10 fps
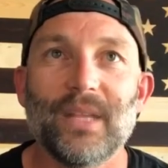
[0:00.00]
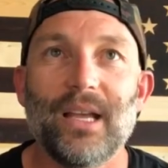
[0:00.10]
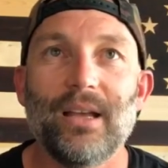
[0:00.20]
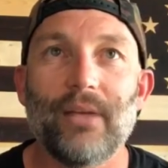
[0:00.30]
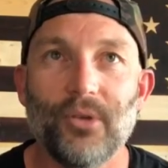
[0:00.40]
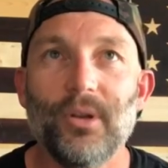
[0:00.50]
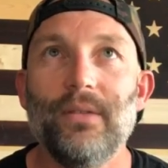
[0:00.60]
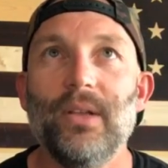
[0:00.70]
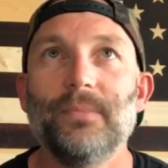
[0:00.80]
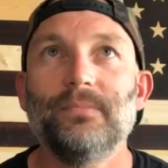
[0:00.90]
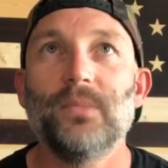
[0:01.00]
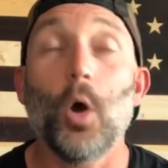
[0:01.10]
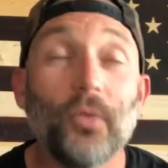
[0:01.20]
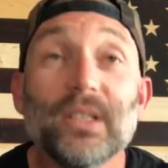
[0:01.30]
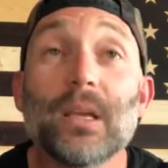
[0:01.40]
Have a good evening.
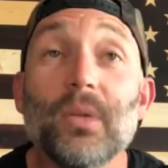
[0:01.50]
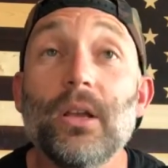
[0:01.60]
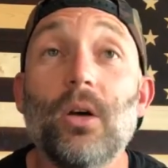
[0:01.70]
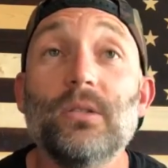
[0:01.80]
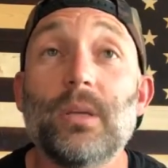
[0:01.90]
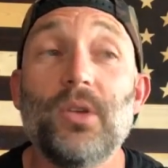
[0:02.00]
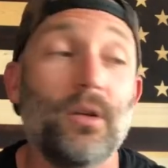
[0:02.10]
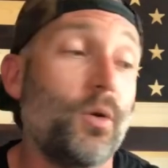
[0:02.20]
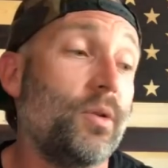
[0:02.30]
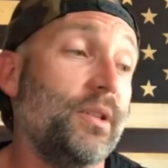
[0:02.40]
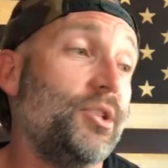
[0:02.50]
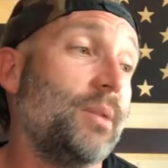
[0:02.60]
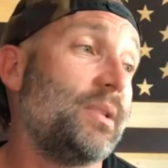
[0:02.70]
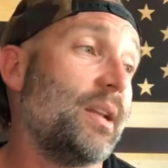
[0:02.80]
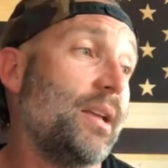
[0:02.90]
Hopefully some of y'all going to the
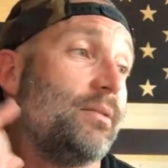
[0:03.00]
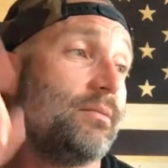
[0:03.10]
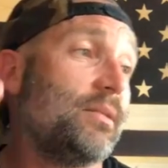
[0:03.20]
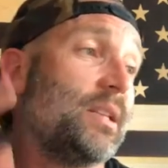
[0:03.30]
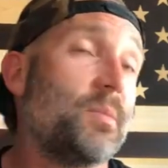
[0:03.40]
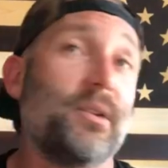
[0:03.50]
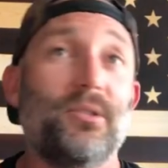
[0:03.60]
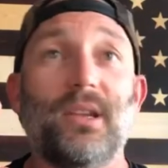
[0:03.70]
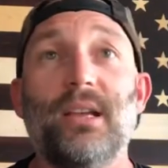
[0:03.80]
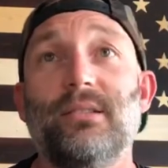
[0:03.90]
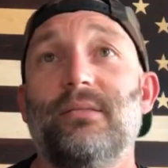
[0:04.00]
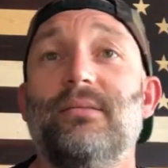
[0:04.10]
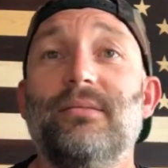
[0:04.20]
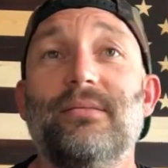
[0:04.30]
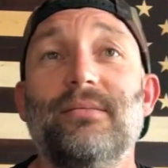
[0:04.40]
gym tonight. Get some exercise.
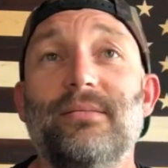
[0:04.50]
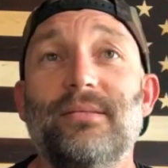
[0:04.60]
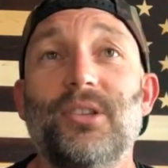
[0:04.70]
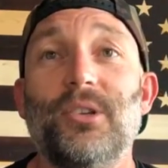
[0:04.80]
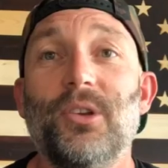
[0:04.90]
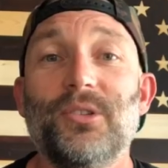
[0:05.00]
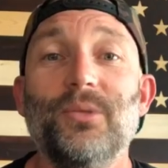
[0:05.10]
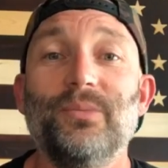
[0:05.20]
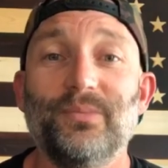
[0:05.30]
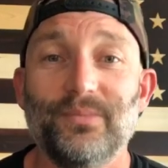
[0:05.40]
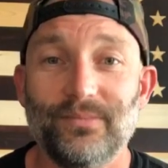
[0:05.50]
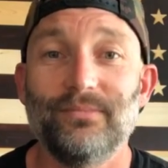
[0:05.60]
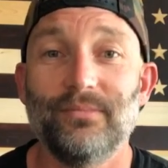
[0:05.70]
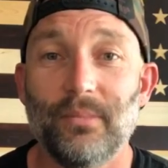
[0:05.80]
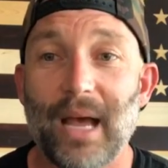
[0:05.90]
Talk to y'all soon.
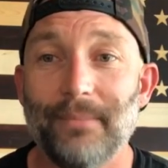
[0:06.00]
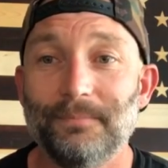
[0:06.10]
Bye.